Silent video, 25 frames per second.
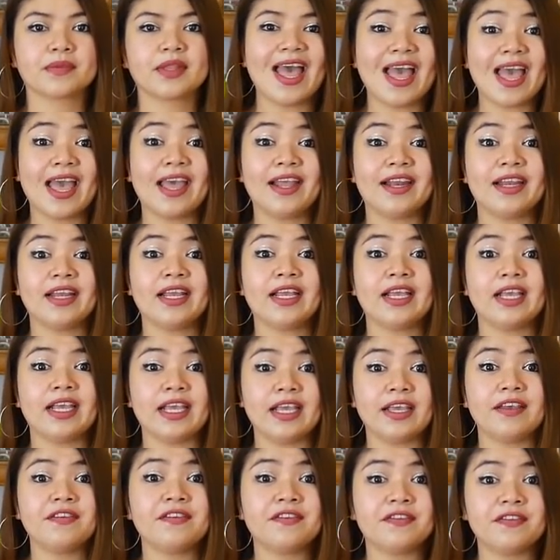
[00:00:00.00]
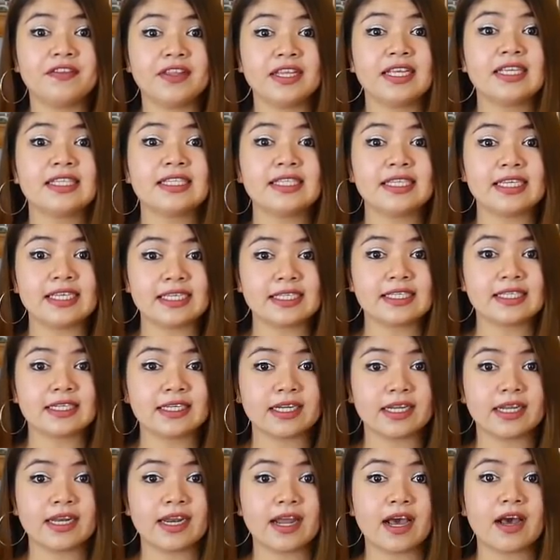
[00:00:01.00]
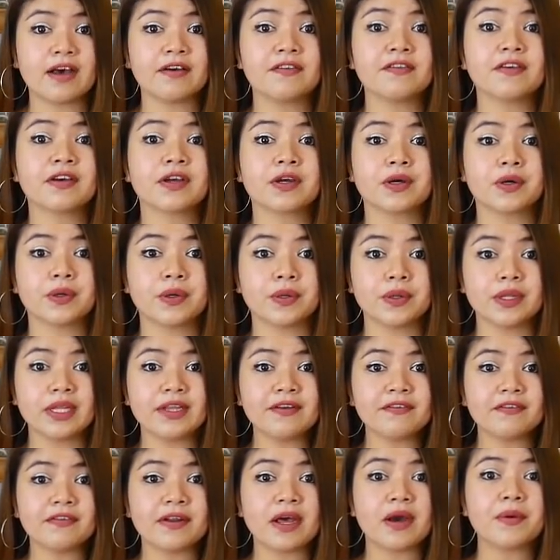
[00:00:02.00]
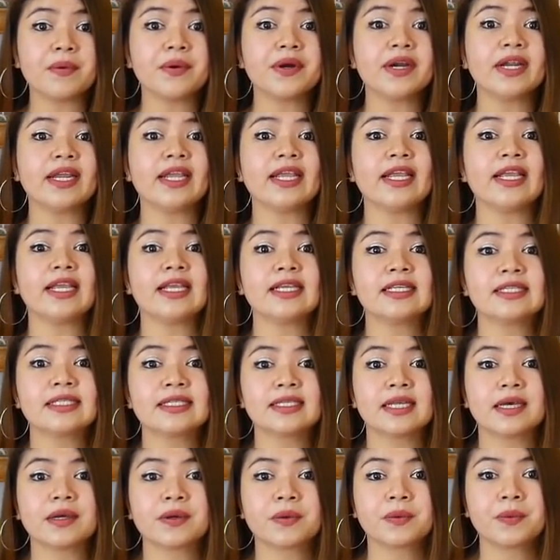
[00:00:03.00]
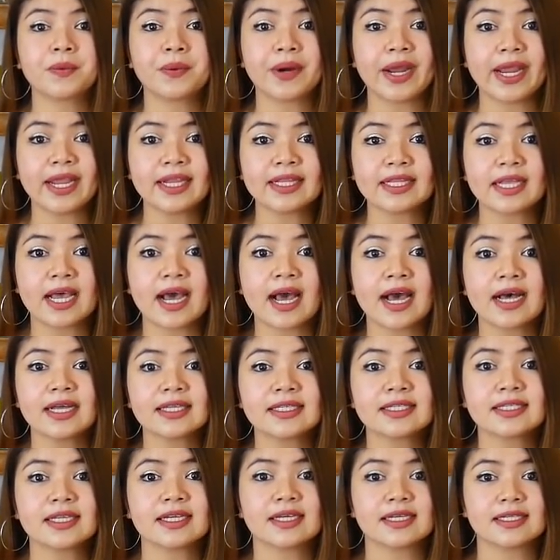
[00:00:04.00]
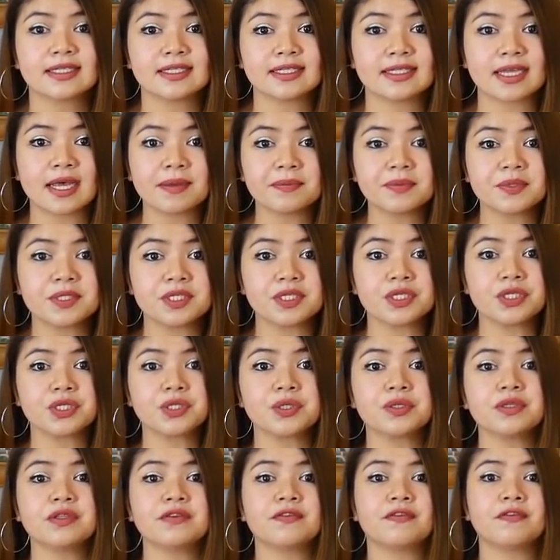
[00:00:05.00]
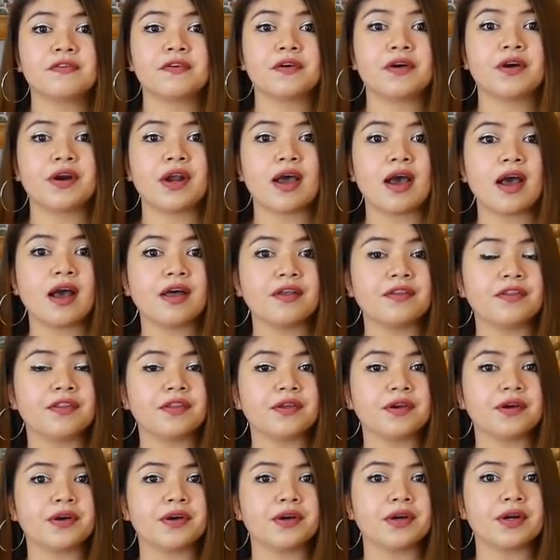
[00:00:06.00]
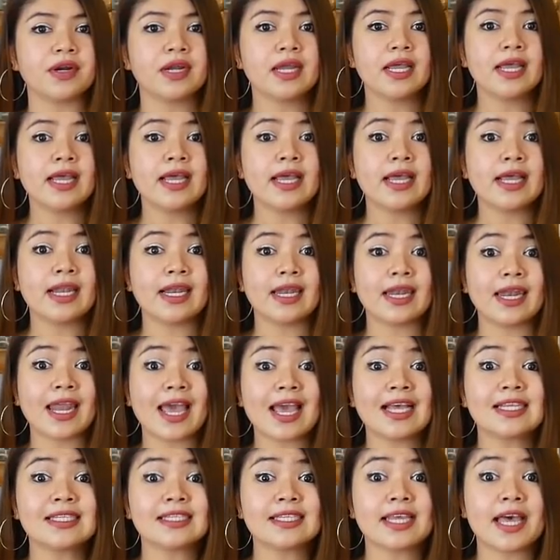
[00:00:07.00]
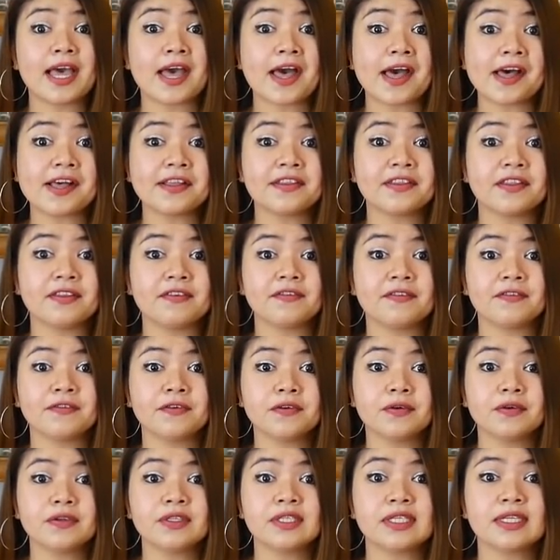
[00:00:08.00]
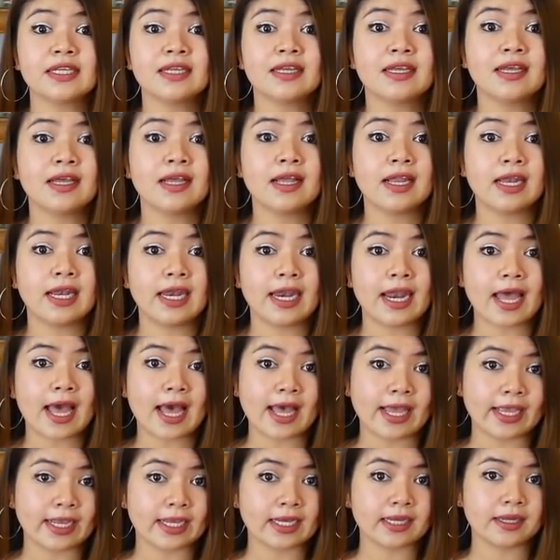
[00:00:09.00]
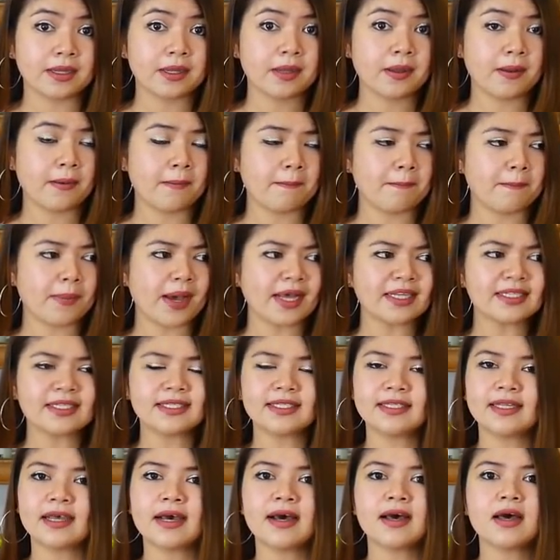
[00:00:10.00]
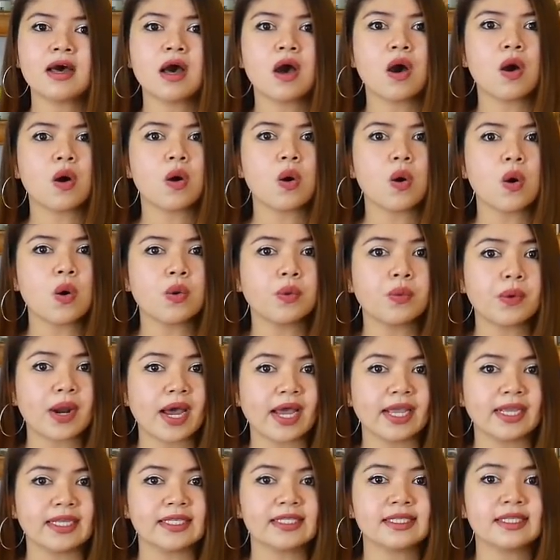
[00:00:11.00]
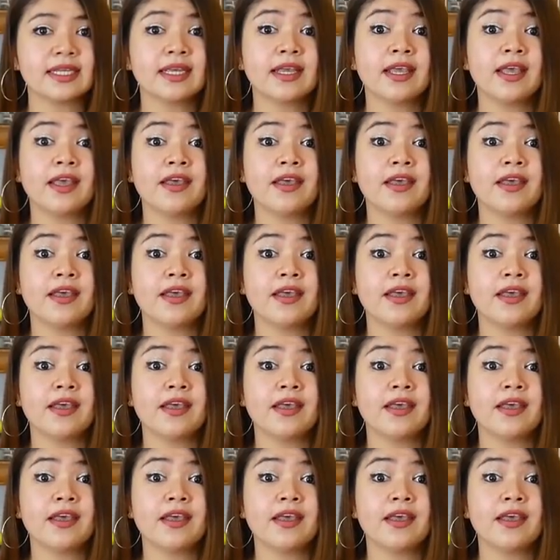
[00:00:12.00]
And if this isn't enough, cauliflower is great as a substitute for other less healthy foods like pasta or rice.